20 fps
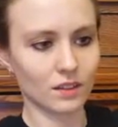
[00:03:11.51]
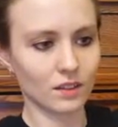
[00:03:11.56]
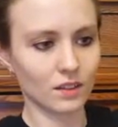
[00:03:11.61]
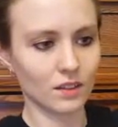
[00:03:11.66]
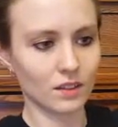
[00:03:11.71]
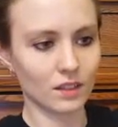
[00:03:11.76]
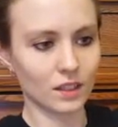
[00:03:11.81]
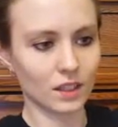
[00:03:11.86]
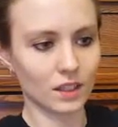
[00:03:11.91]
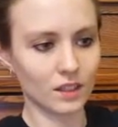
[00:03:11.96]

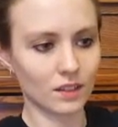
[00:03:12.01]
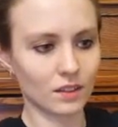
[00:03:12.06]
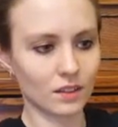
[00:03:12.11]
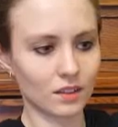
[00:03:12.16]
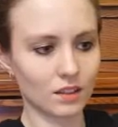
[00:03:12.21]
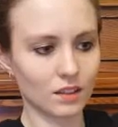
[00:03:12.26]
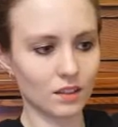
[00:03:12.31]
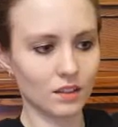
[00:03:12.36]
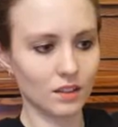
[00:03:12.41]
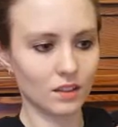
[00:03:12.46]
like
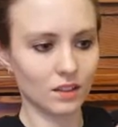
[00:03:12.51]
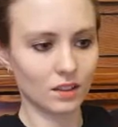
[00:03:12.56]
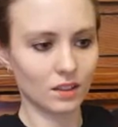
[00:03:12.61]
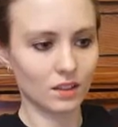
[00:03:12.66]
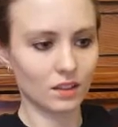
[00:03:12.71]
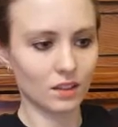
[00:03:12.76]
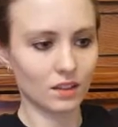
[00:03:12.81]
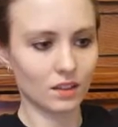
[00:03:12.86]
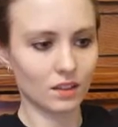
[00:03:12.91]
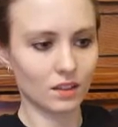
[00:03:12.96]

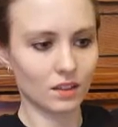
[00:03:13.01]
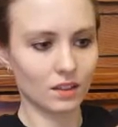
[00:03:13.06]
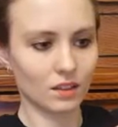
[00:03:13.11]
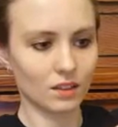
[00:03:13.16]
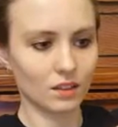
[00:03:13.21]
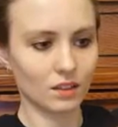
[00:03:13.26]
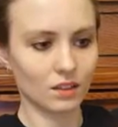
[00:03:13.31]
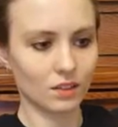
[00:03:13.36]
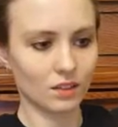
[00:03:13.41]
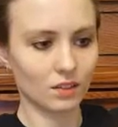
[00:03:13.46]

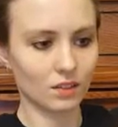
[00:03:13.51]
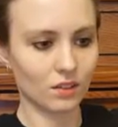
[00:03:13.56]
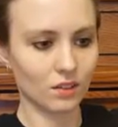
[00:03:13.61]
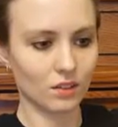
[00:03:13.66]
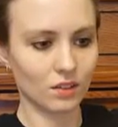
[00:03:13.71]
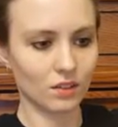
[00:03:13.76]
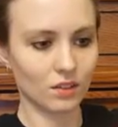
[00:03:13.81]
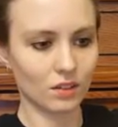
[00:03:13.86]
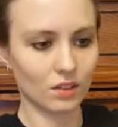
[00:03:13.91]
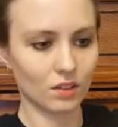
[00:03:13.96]

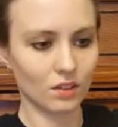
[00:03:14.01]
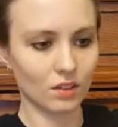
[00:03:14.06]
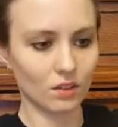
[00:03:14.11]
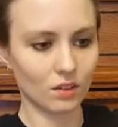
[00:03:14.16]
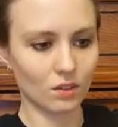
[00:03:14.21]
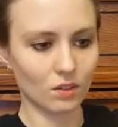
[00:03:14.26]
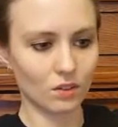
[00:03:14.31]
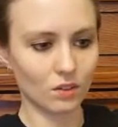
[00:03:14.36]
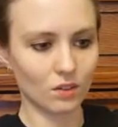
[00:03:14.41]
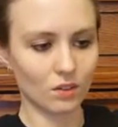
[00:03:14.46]

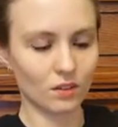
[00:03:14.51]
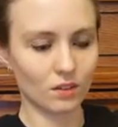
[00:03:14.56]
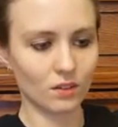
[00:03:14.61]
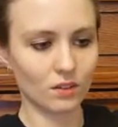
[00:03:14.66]
so.